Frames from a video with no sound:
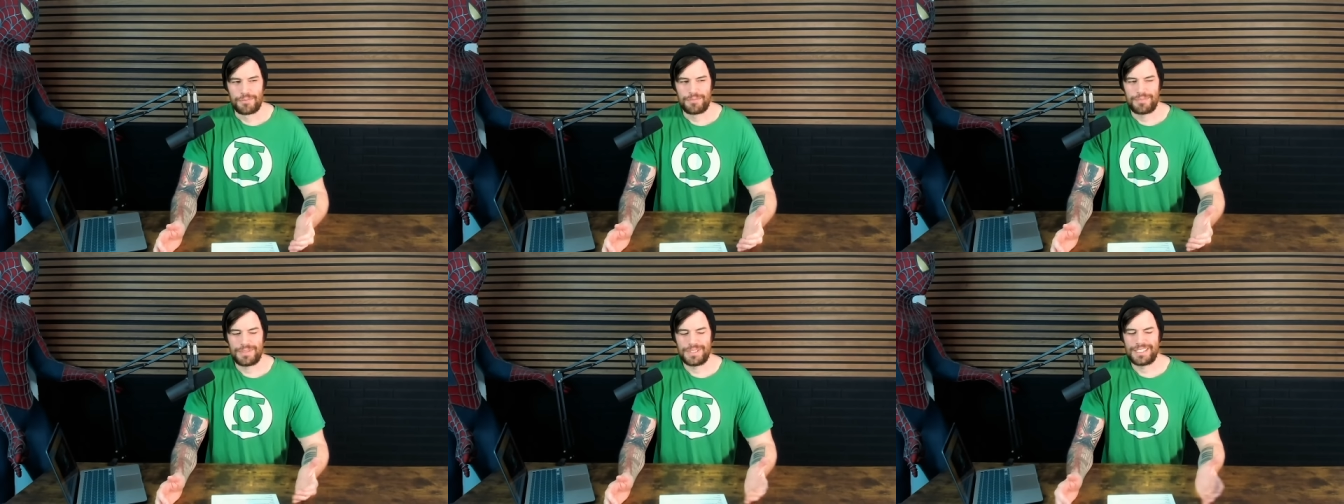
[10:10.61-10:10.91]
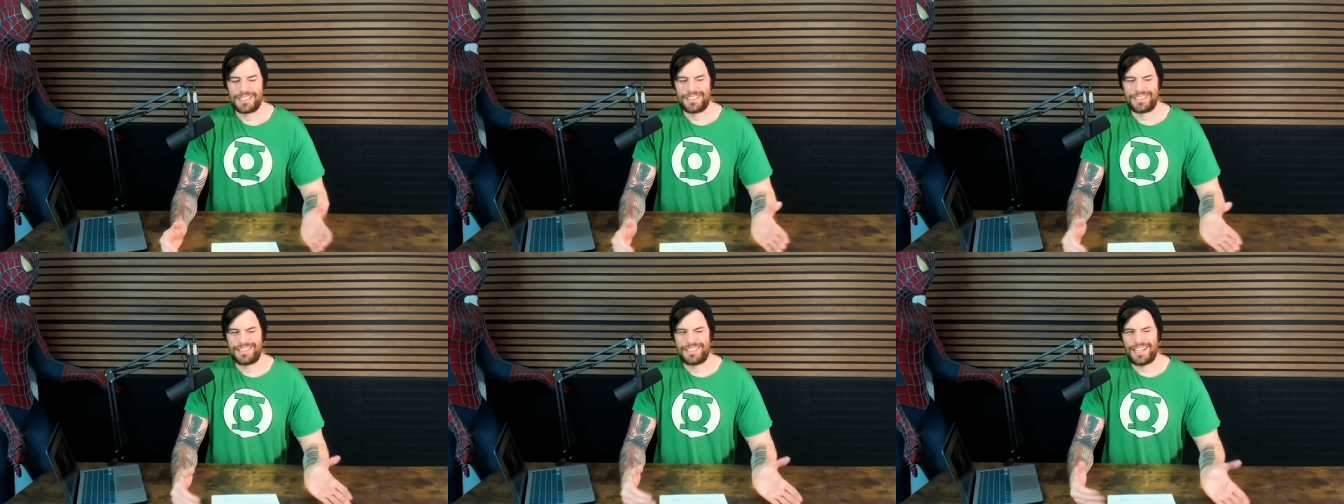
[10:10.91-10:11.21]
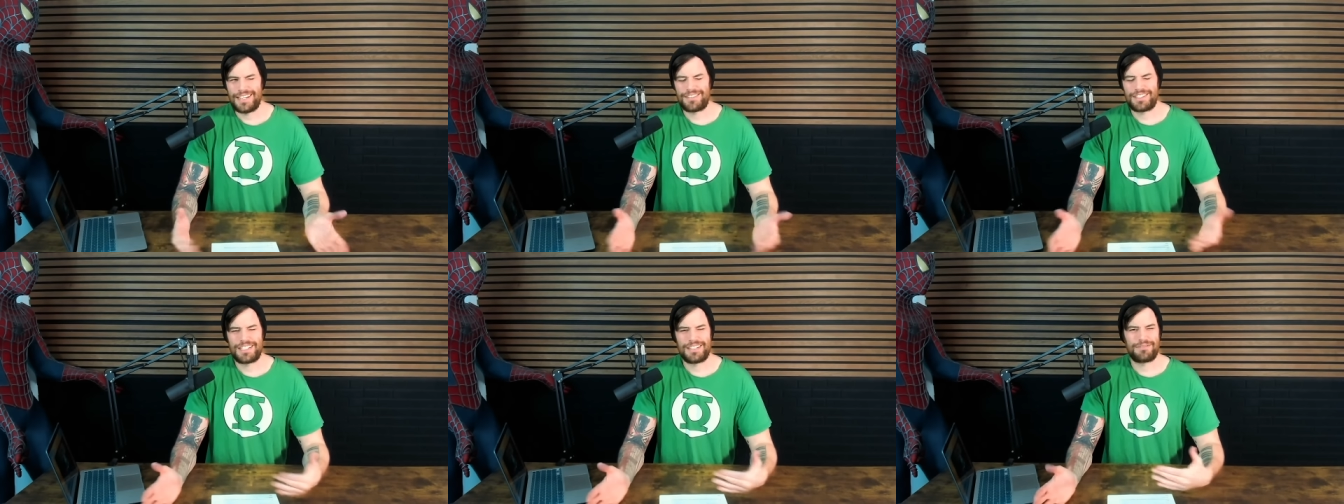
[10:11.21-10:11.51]
But
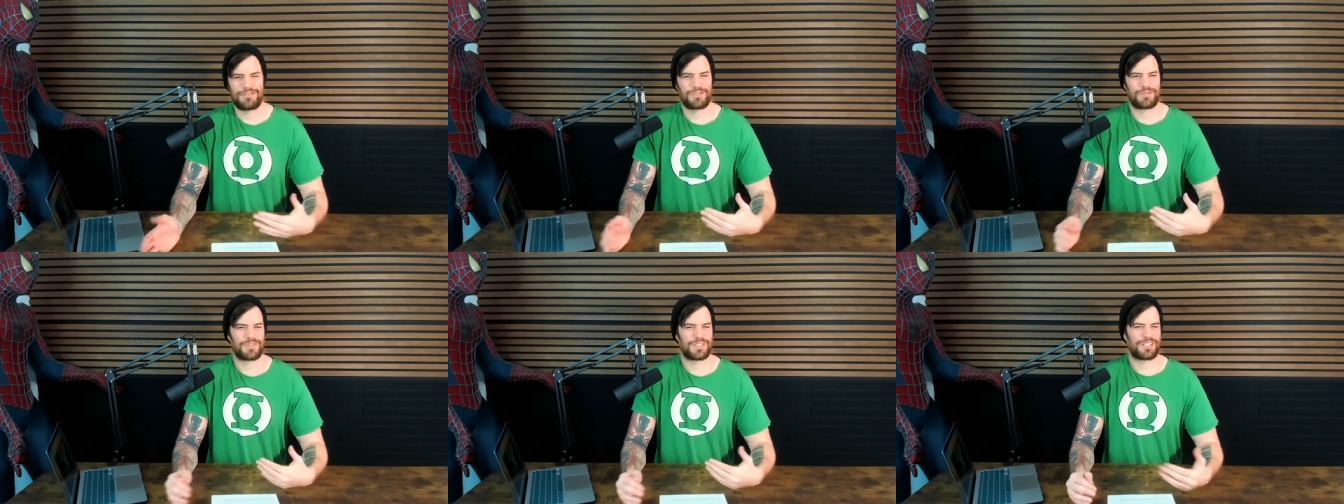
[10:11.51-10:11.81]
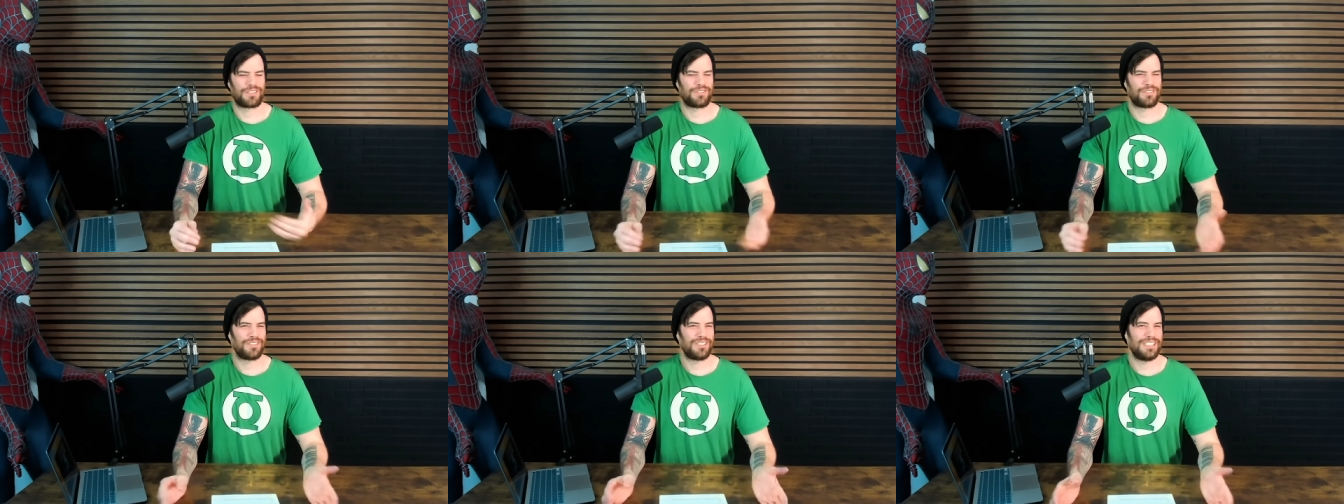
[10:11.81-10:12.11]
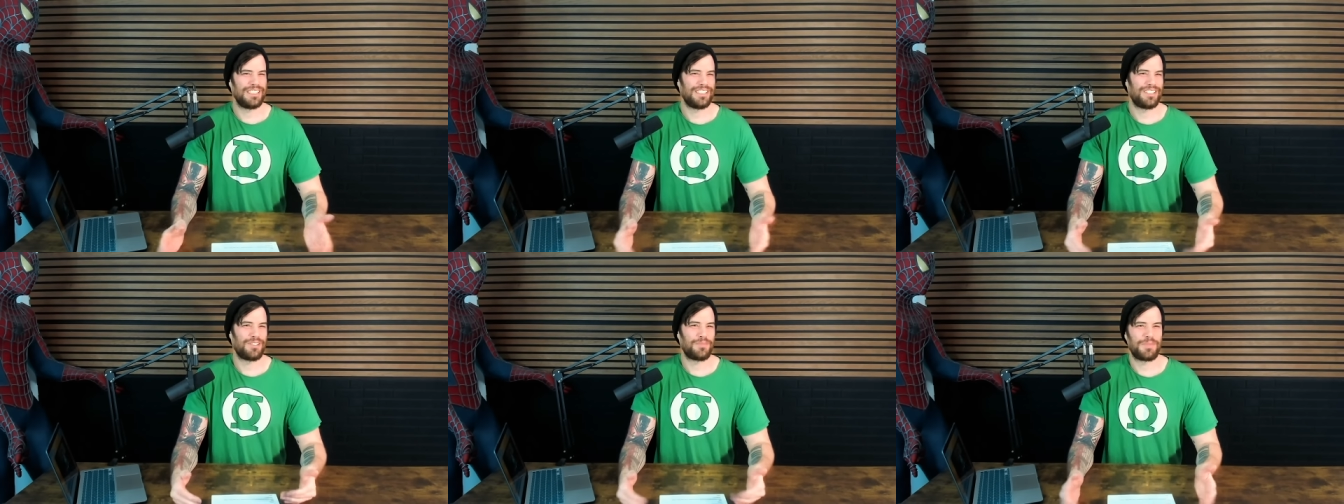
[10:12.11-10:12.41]
Dave Stevens was a
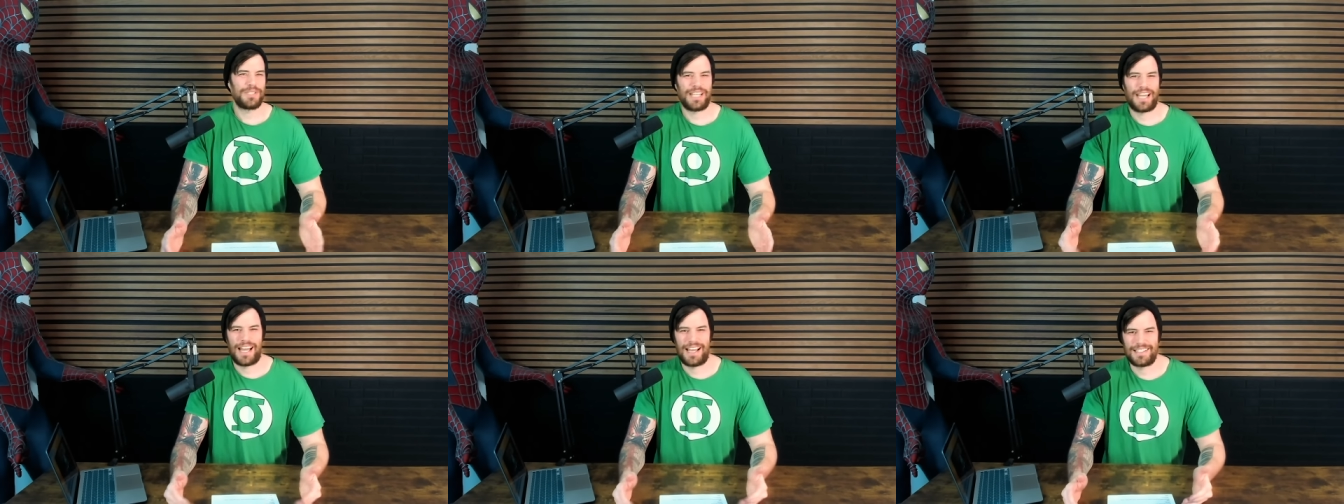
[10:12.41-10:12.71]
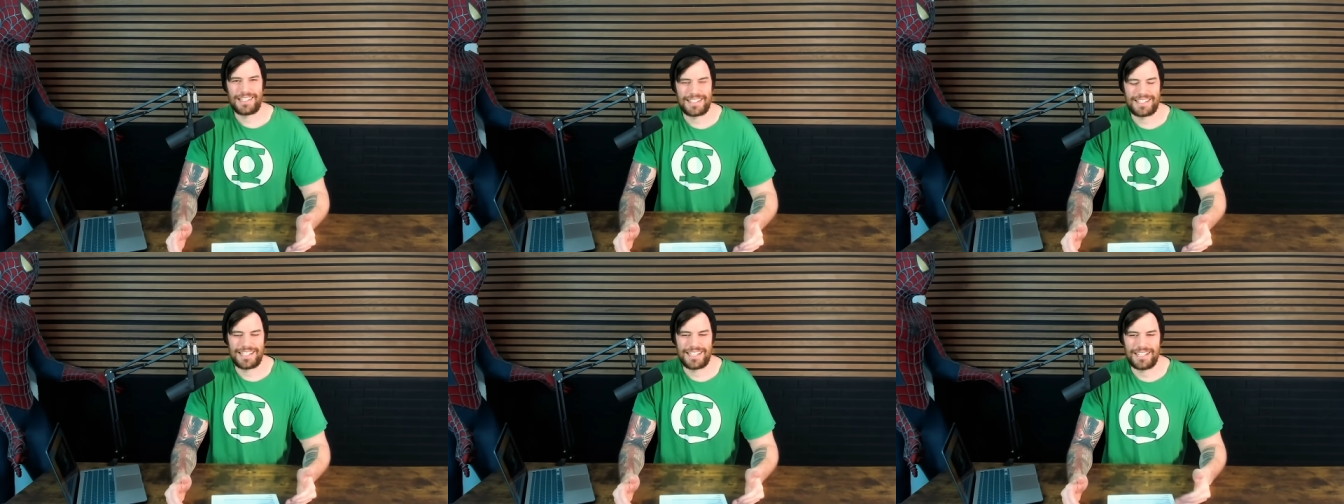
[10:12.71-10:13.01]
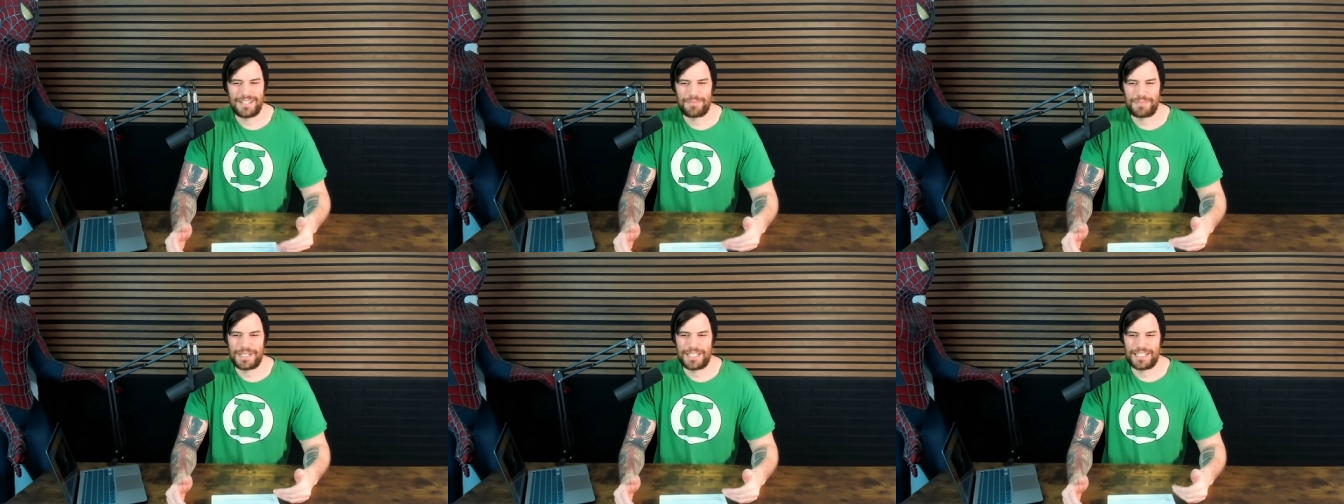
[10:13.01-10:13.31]
little bit
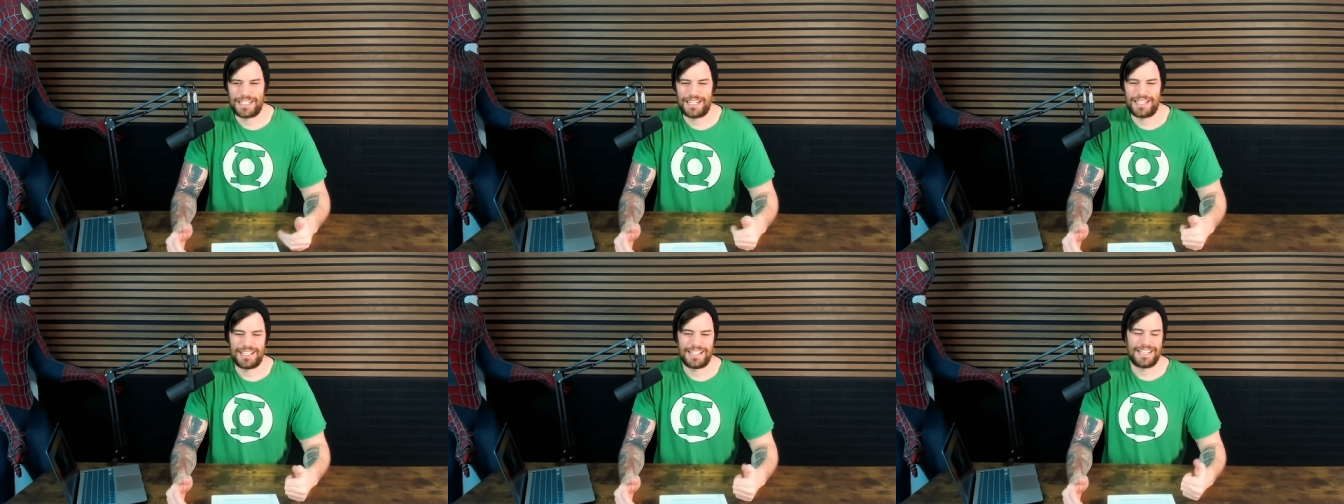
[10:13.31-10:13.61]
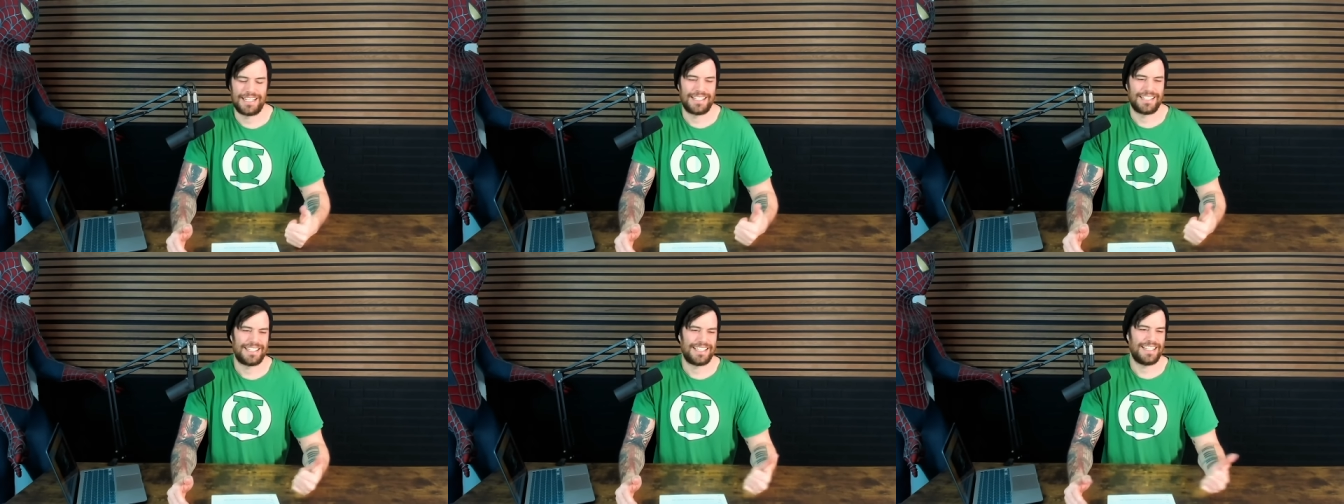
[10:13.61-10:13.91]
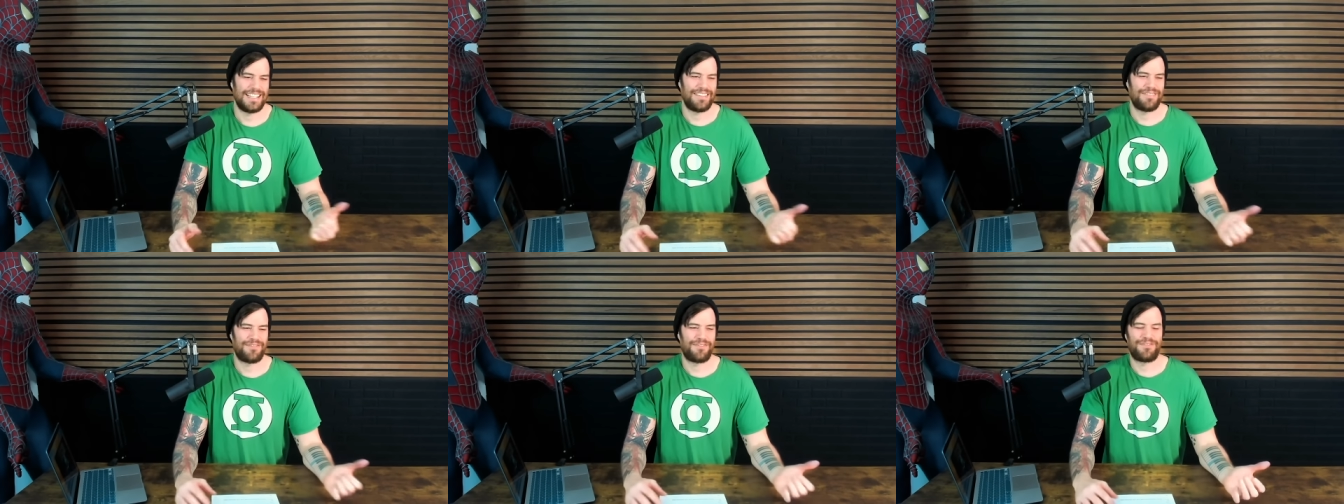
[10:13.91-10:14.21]
hesitant because
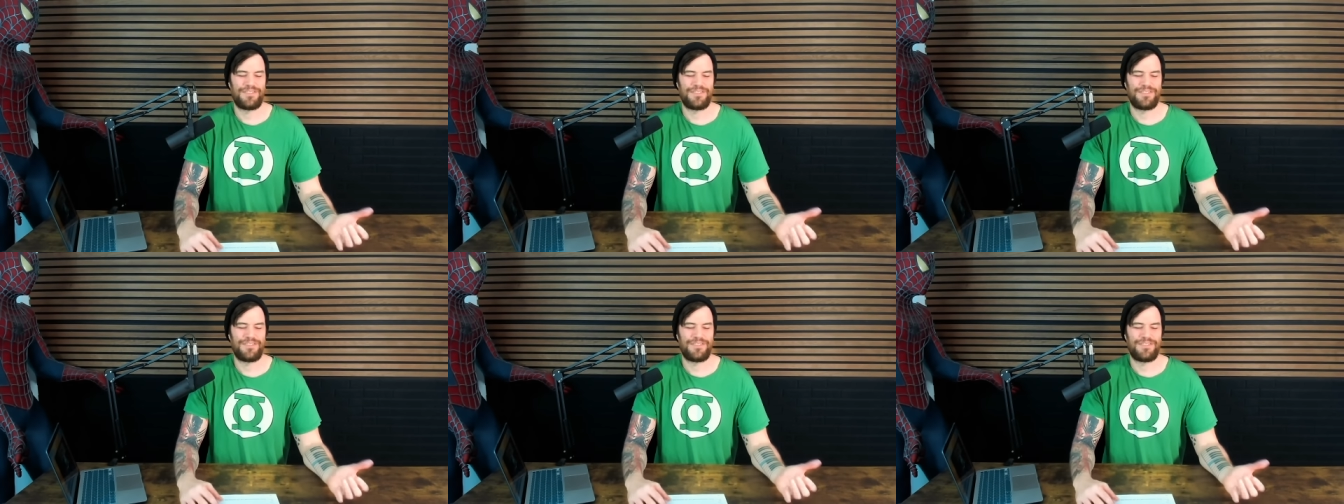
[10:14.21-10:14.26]
he